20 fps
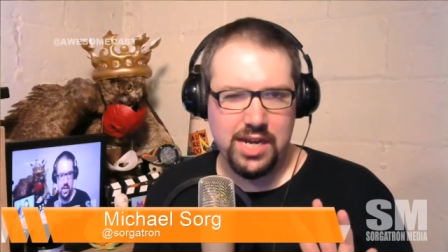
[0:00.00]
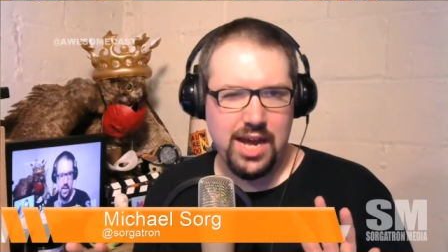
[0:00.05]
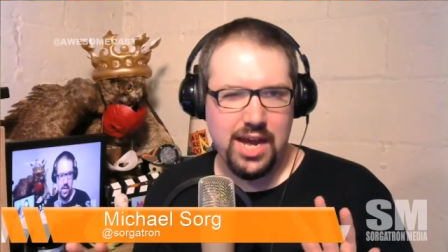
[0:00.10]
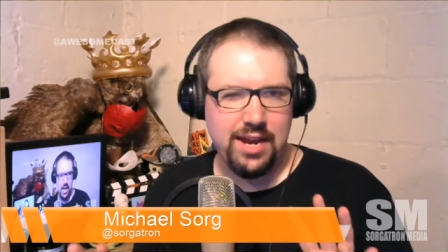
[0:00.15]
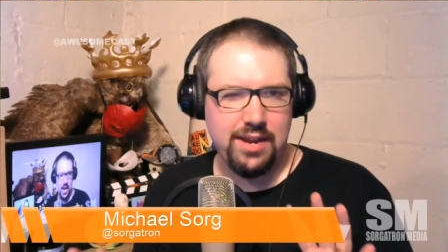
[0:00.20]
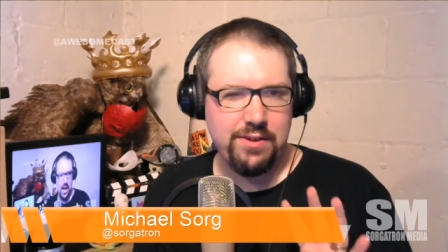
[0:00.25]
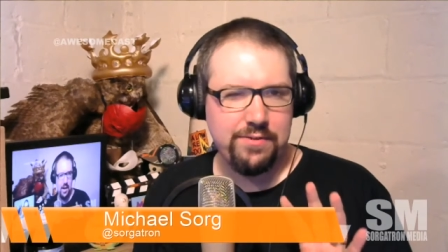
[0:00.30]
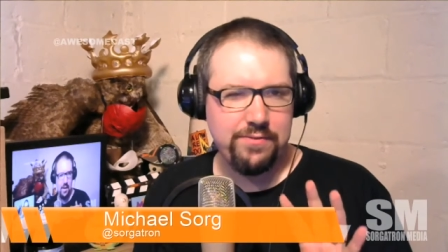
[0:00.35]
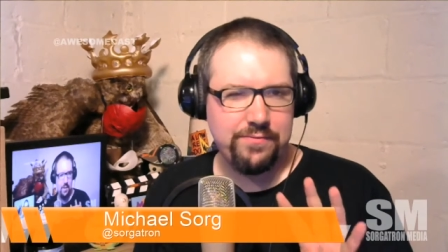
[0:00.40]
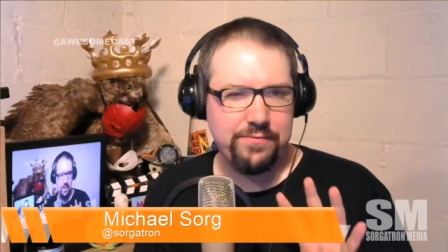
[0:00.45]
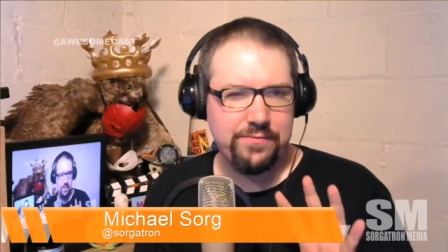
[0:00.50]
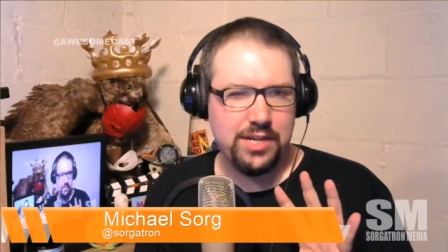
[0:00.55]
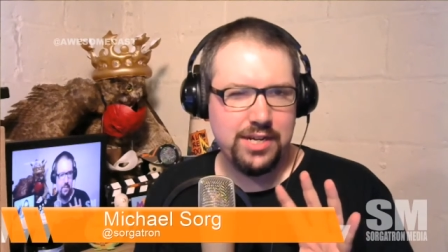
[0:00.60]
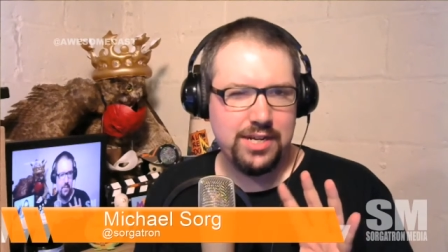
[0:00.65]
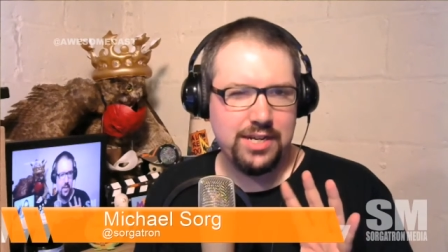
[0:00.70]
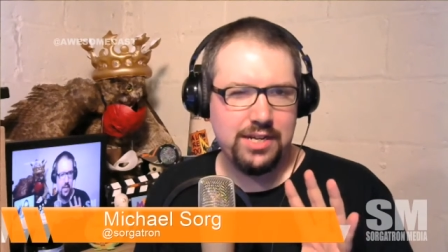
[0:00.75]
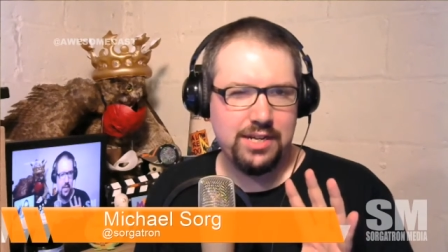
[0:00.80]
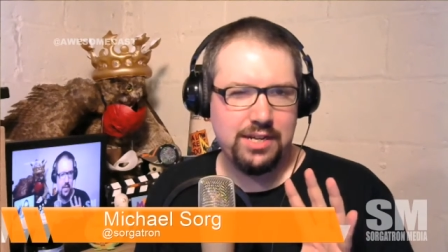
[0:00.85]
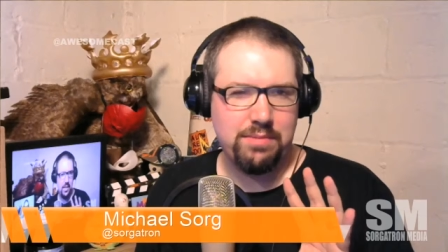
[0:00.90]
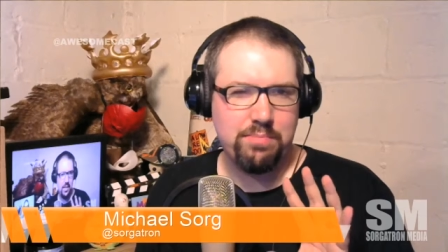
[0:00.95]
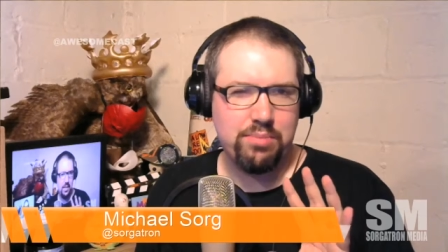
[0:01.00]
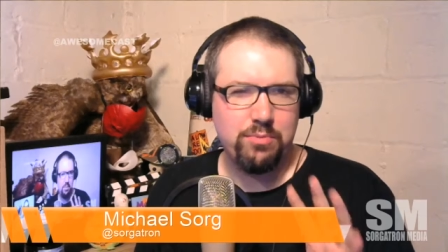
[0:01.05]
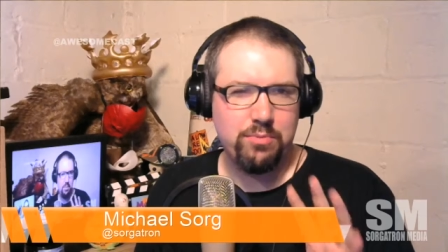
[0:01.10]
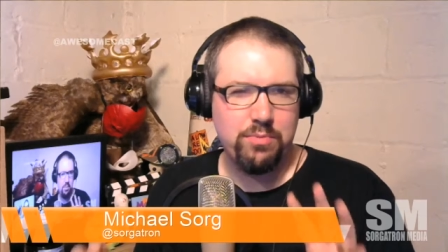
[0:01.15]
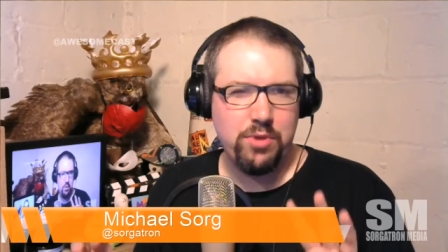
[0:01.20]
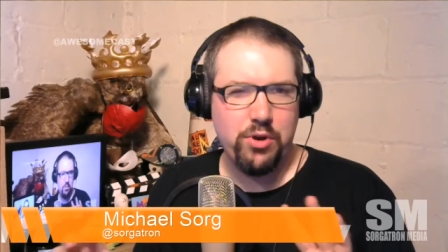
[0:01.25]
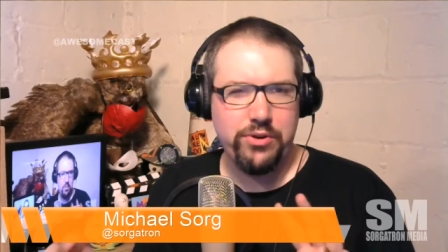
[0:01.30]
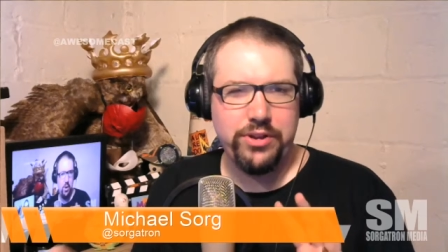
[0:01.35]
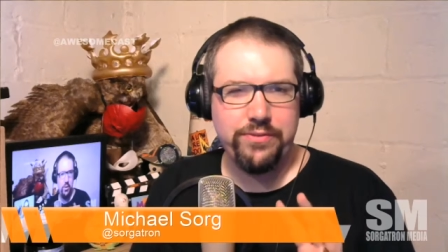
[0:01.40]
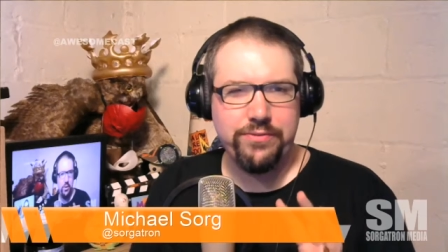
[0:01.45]
kind of
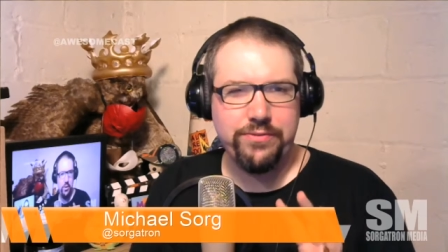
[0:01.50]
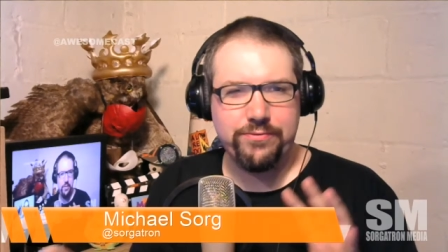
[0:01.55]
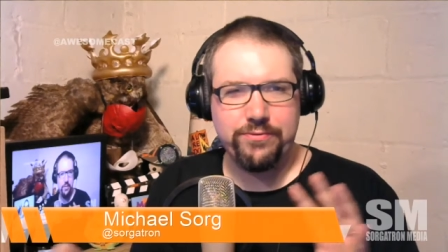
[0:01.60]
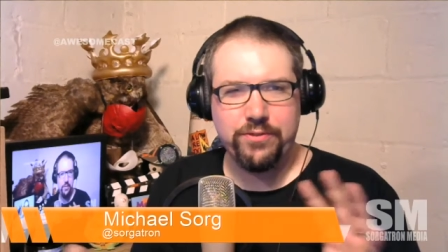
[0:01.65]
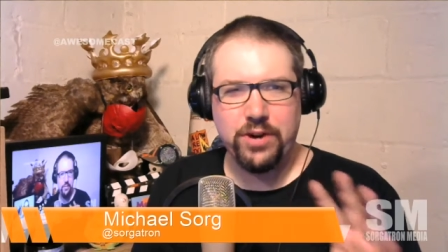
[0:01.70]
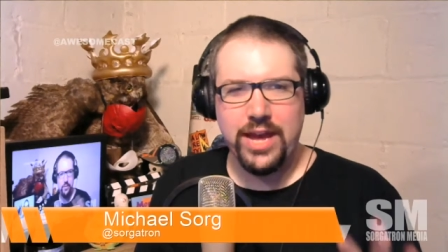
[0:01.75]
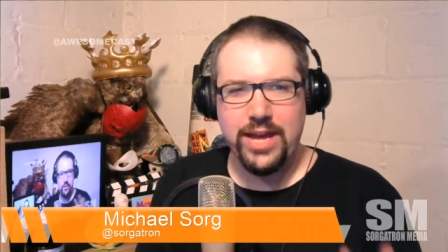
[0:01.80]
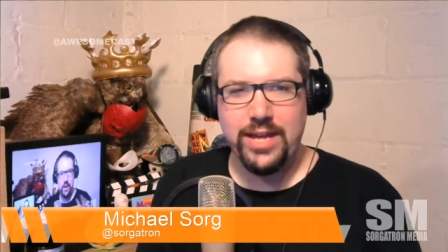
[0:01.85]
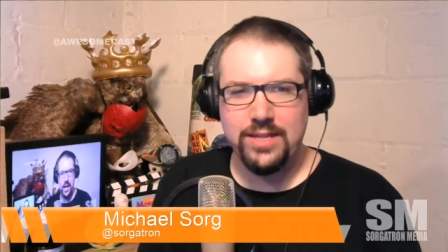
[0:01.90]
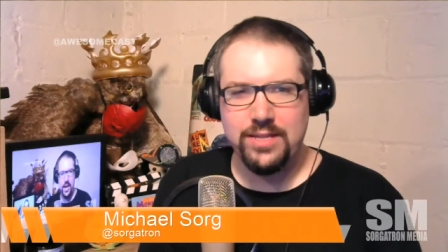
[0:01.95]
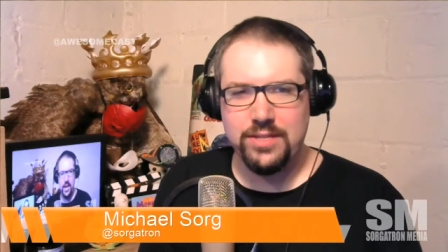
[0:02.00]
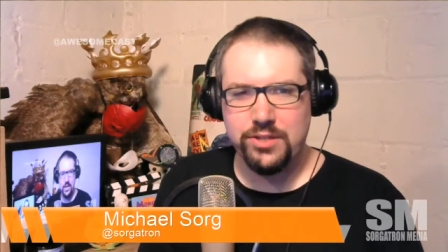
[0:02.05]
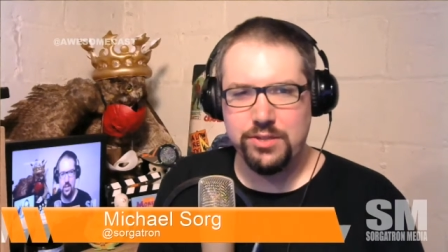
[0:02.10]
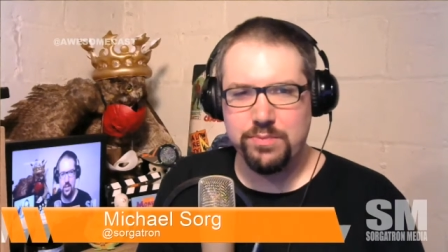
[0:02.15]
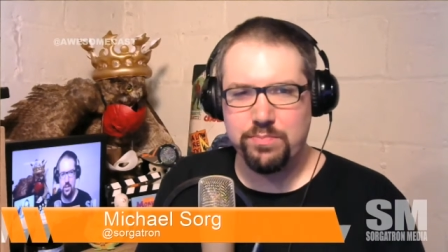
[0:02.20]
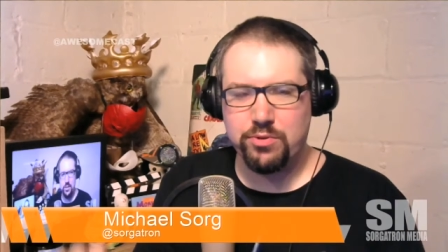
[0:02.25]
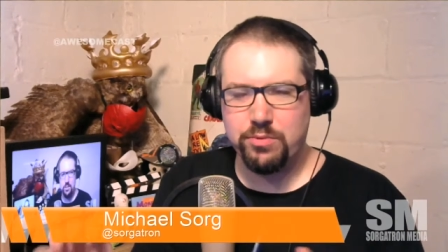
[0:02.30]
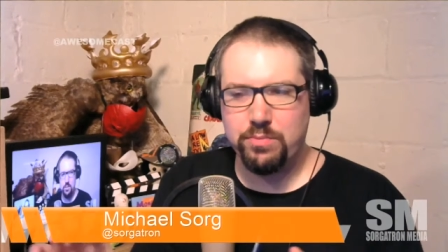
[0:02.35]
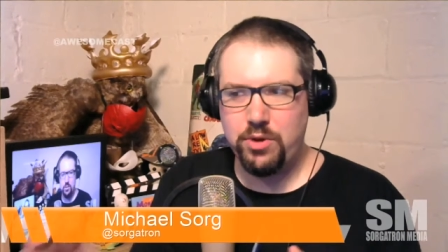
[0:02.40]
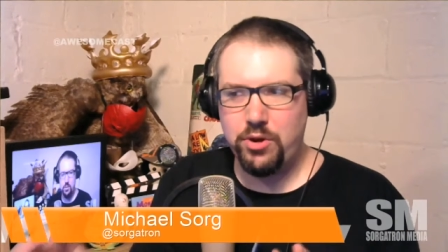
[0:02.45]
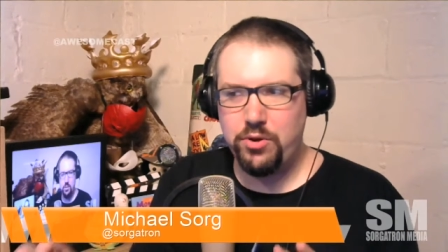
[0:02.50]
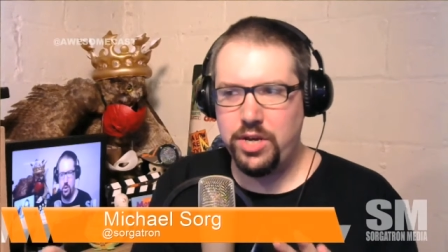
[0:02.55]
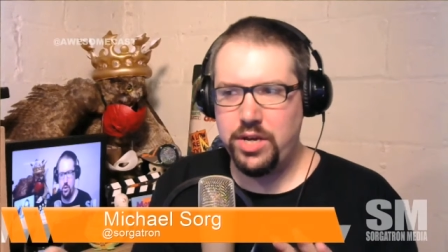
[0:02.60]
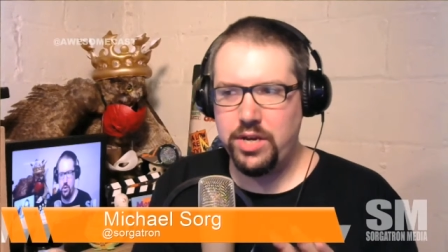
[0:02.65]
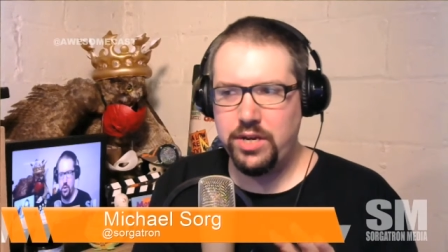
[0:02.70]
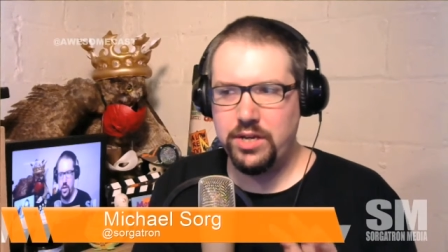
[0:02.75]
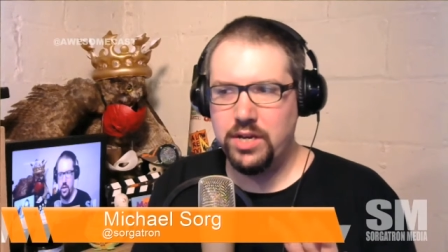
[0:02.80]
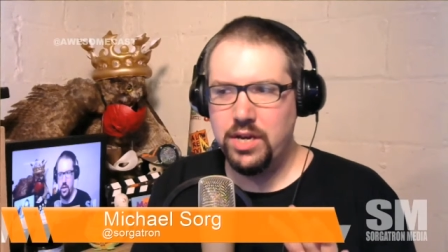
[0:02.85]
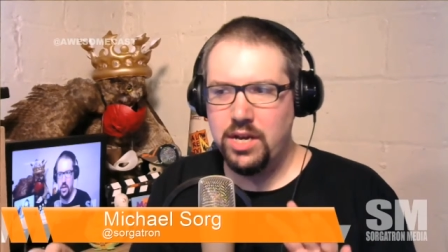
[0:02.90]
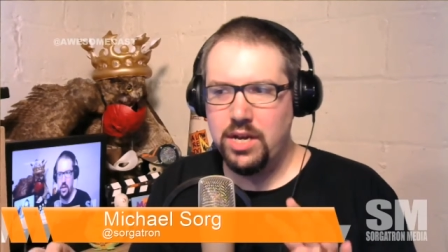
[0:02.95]
promoted friends,
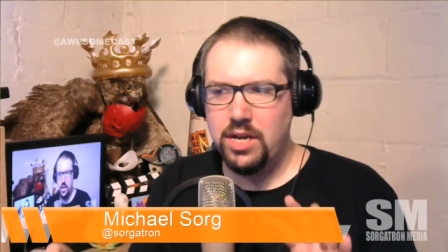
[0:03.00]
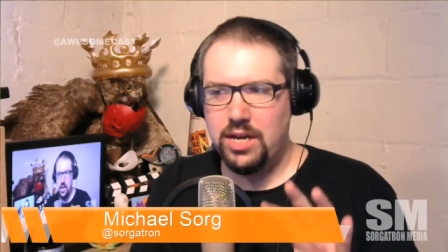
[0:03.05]
promoted